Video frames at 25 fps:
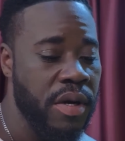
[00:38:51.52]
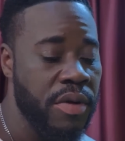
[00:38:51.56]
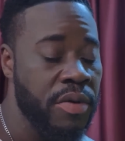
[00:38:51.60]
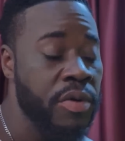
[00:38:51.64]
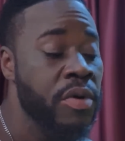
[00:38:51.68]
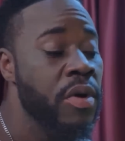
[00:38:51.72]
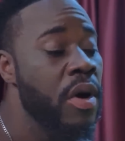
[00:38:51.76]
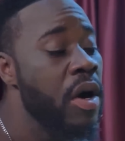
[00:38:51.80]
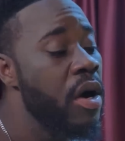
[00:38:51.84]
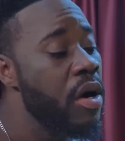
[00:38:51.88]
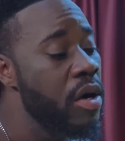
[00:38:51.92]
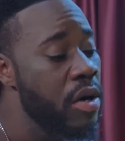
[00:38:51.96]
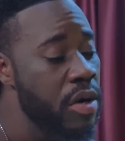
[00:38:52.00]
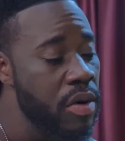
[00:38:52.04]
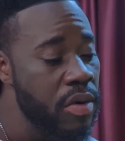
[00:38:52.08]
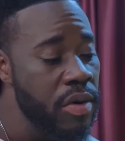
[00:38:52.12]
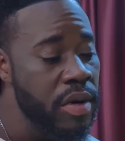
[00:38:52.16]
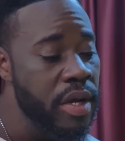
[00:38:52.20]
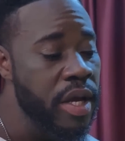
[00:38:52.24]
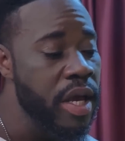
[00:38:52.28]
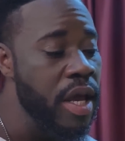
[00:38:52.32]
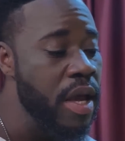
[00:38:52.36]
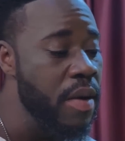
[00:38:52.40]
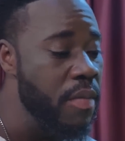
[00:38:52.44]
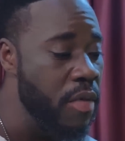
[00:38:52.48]
Your
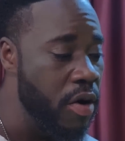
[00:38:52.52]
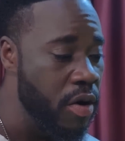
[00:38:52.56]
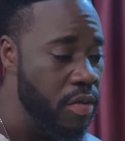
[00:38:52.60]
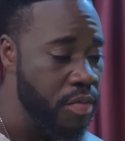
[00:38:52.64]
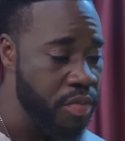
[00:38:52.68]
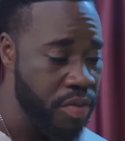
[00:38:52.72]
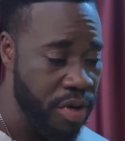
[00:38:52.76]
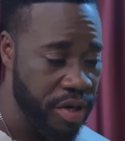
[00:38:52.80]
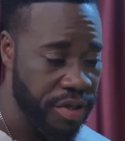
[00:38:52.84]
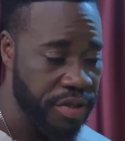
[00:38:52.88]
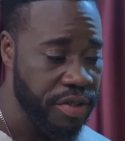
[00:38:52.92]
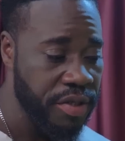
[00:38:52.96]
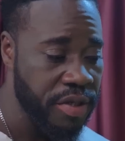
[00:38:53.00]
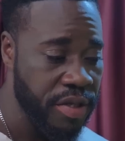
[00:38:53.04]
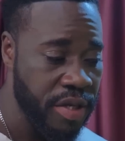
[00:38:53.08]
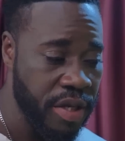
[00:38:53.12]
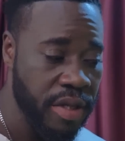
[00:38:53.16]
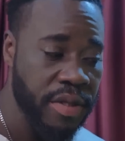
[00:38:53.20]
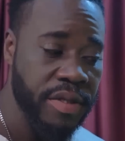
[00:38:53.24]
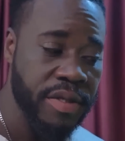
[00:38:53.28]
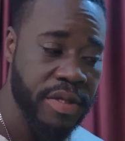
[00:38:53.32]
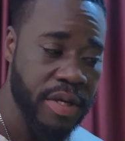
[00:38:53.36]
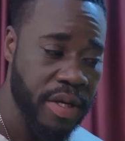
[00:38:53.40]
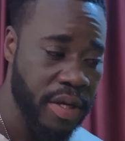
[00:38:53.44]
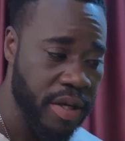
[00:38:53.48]
uncle came
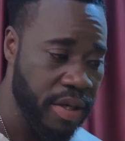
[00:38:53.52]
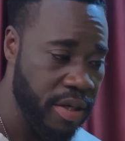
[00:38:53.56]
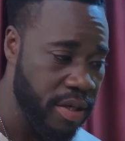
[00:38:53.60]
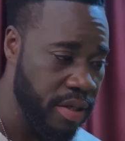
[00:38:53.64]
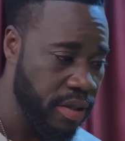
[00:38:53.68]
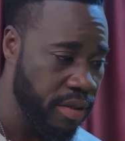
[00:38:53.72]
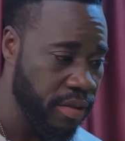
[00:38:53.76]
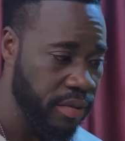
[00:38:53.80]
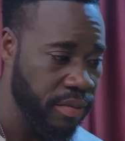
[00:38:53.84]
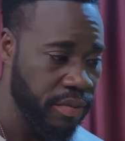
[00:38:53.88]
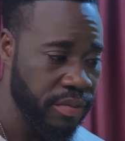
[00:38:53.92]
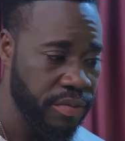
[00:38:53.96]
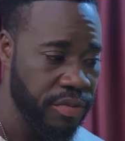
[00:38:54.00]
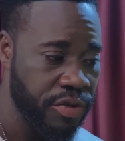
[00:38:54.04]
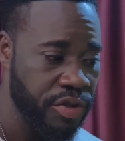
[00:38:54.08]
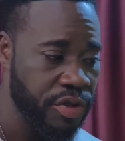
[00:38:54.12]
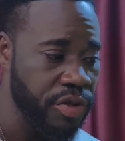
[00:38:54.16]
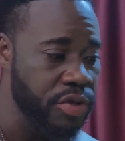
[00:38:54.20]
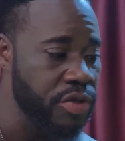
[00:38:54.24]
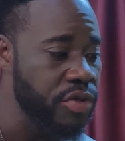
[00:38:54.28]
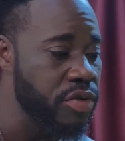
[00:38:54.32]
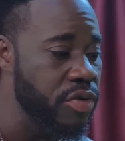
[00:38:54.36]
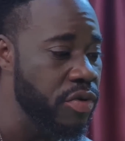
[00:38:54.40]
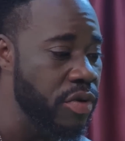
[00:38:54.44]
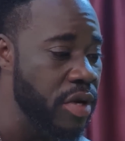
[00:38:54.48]
unprecedented
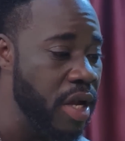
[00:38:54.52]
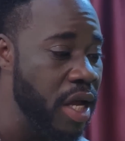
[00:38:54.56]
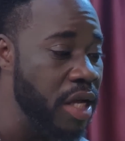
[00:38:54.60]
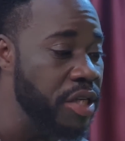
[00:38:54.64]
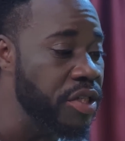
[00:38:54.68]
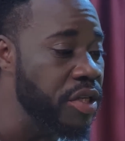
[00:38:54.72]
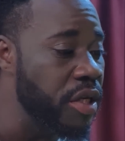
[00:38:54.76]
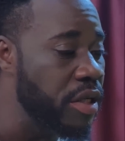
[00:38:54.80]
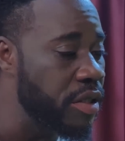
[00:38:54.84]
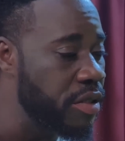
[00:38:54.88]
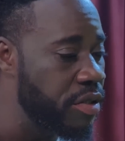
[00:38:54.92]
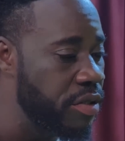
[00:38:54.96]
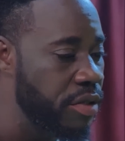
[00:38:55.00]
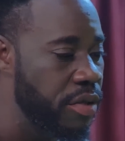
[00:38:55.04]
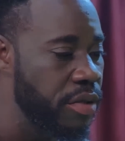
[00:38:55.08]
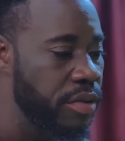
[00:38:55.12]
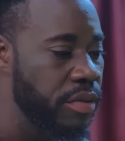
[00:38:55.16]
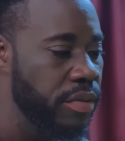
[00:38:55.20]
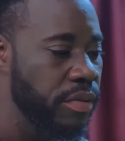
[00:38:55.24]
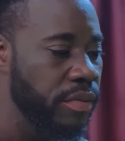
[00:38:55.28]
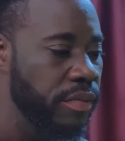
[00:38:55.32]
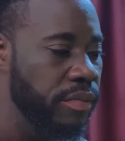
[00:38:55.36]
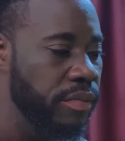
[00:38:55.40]
just to lash at you.